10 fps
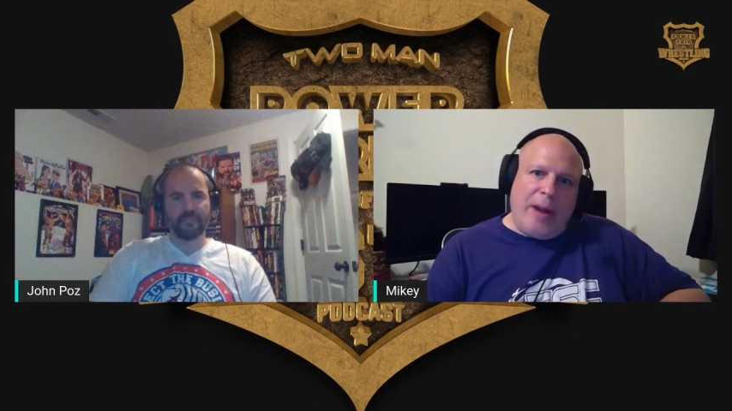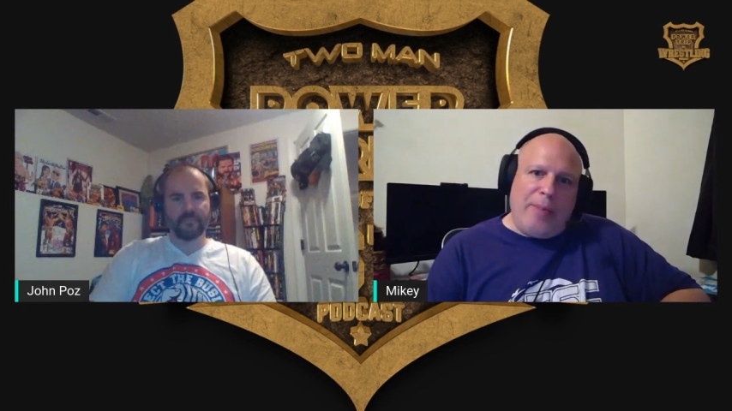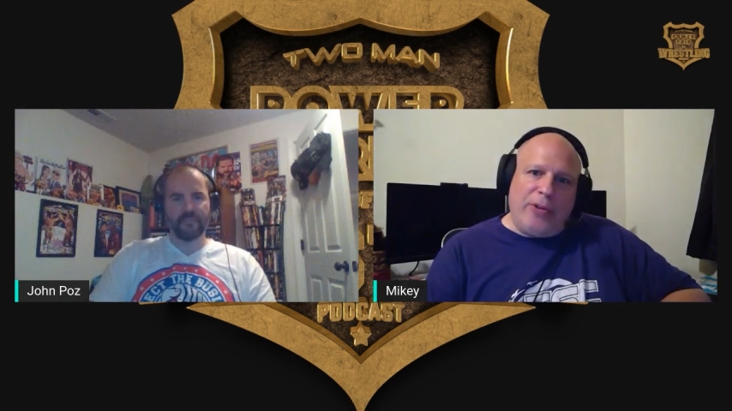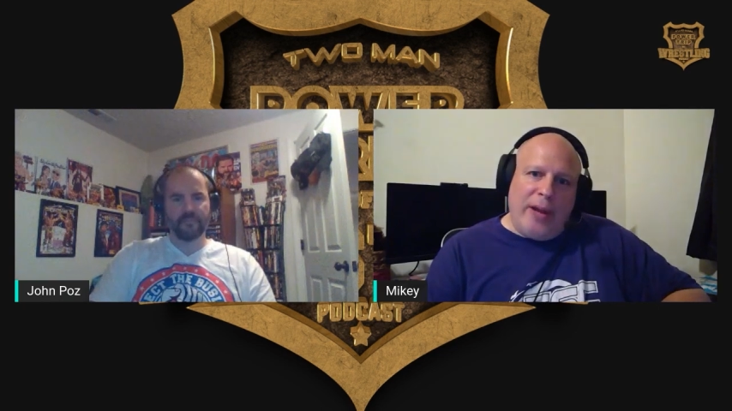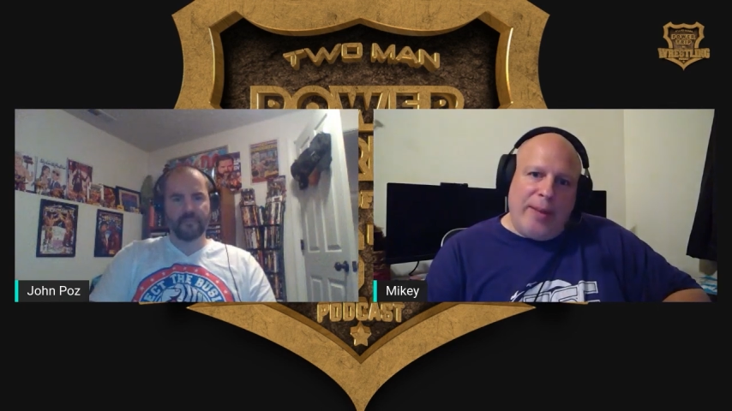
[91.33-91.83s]
Speaker 1: a
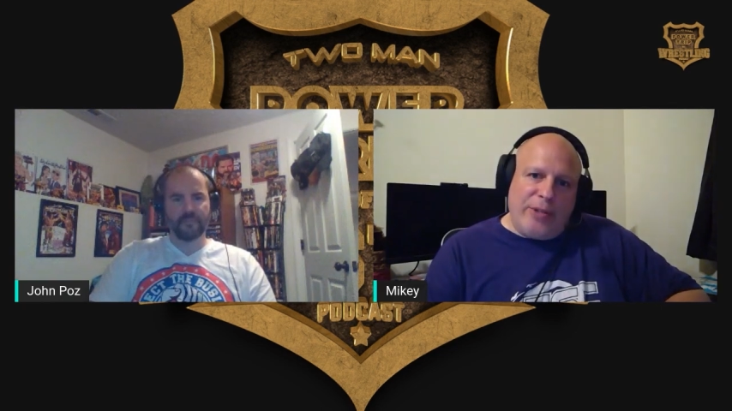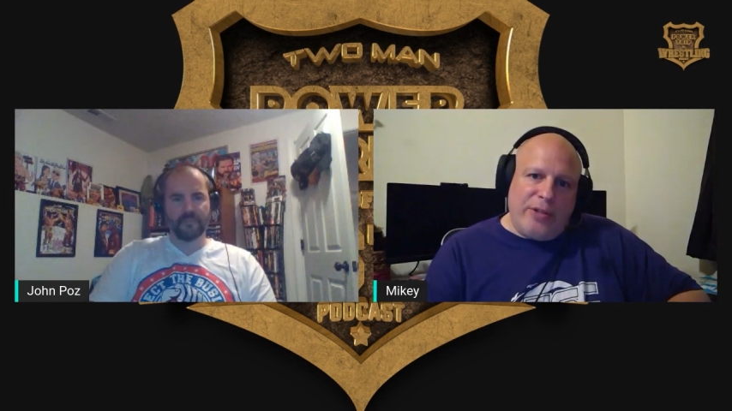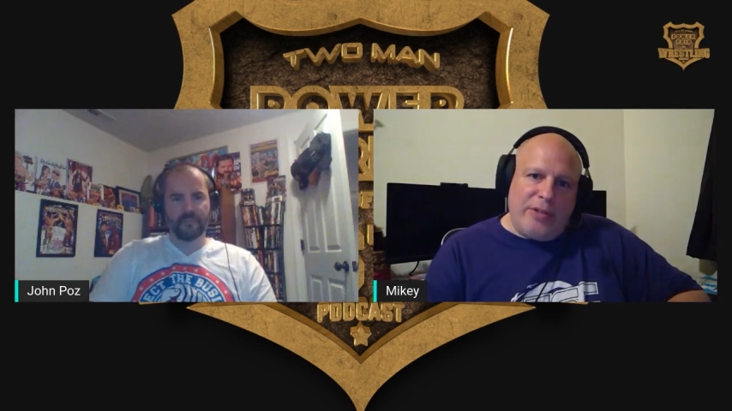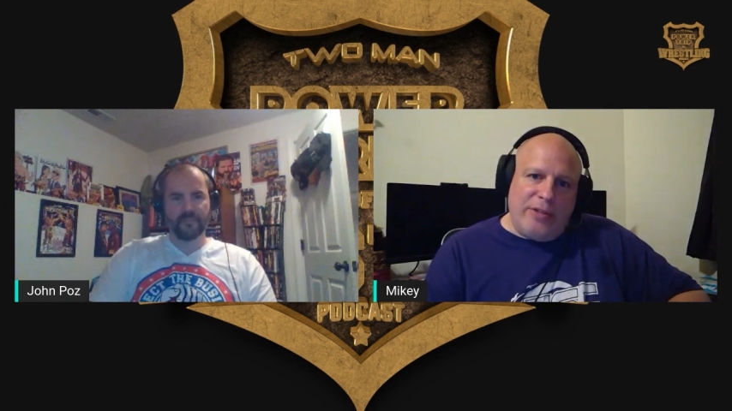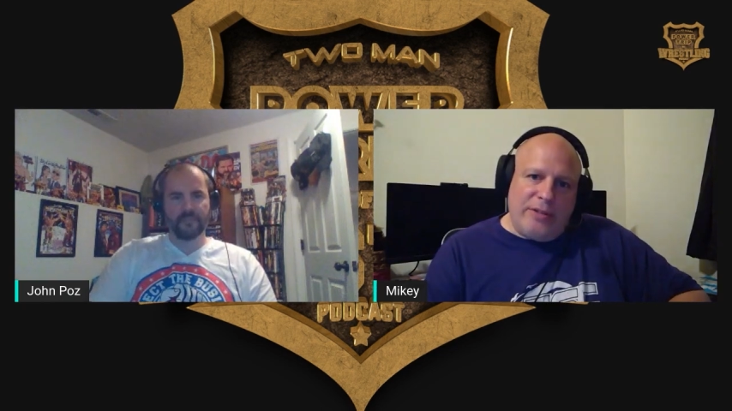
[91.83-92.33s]
couple
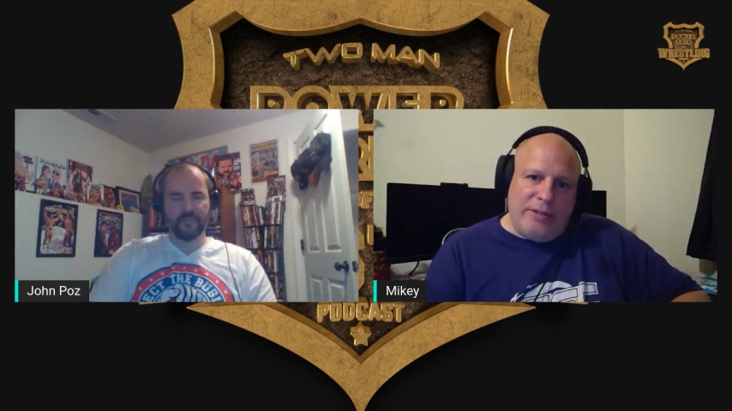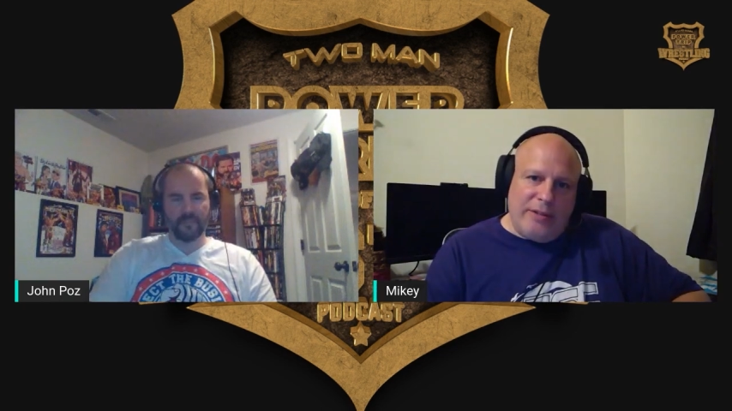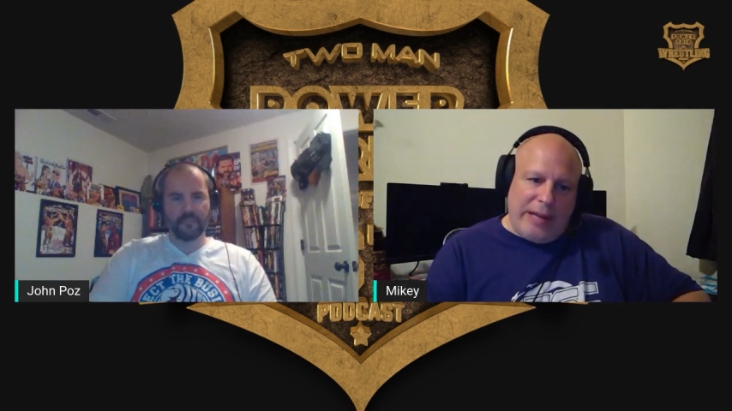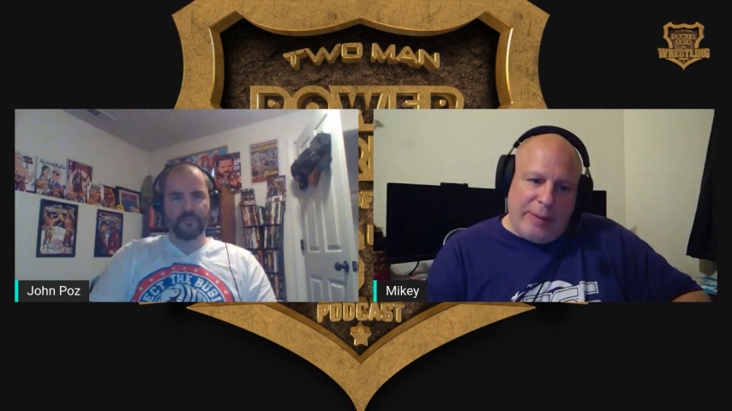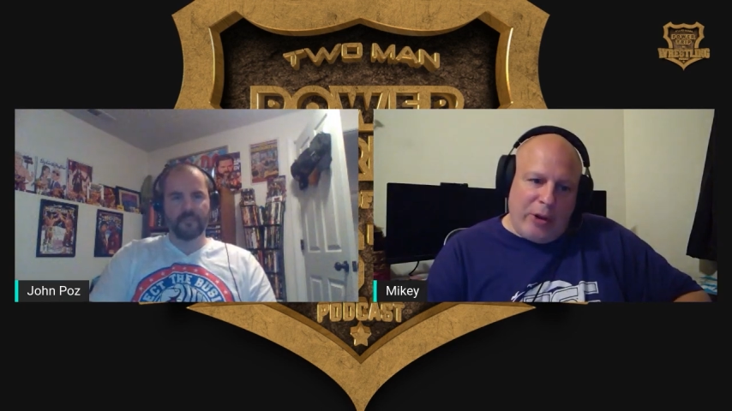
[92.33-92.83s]
times
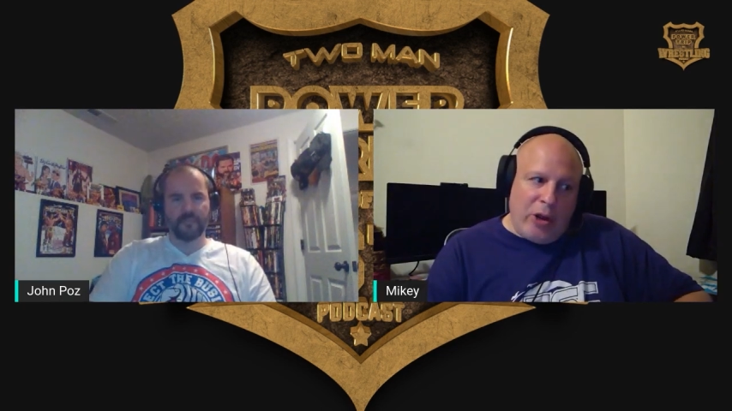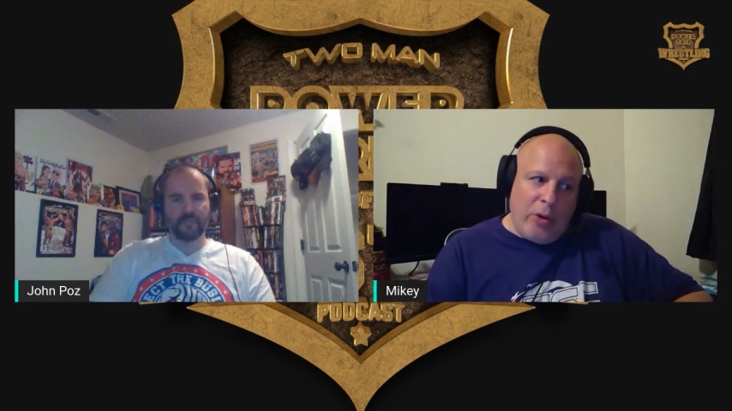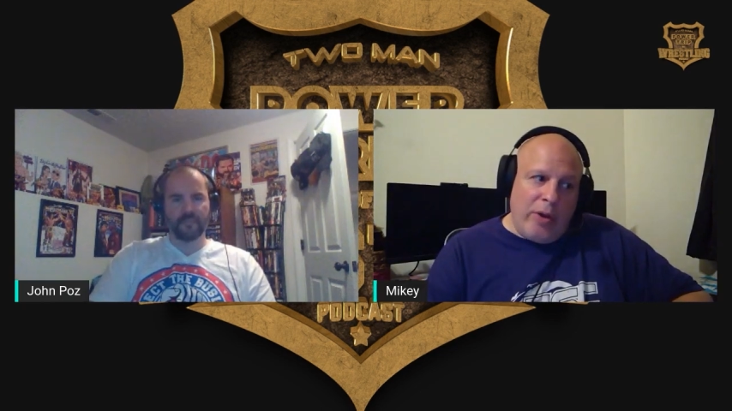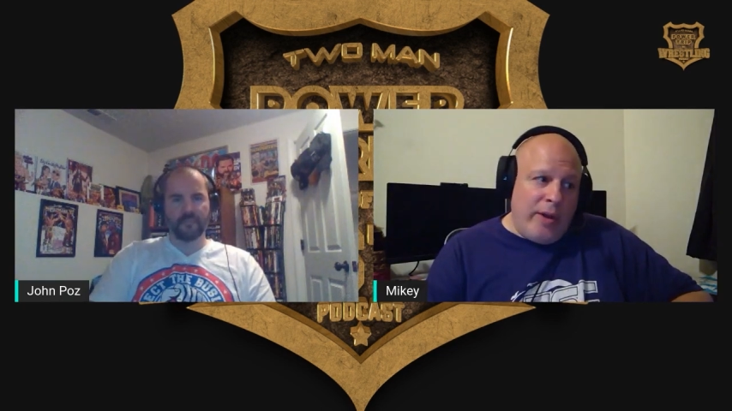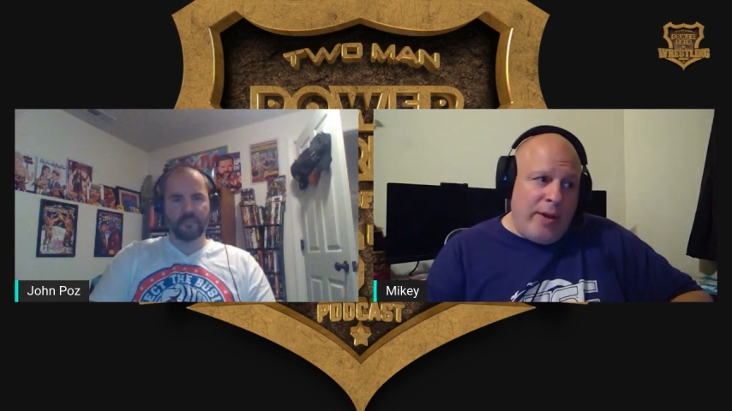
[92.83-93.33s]
and I would go.